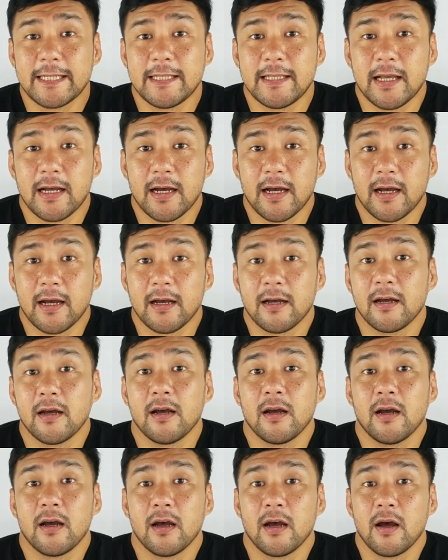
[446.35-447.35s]
the
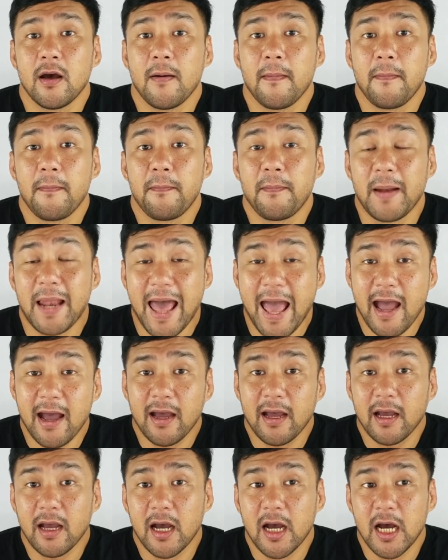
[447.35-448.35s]
plank
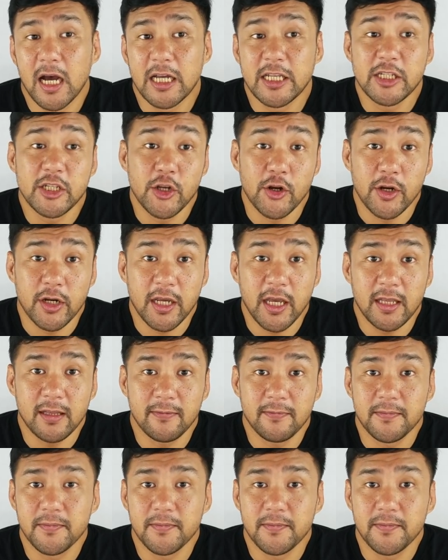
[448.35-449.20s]
uh, circuit.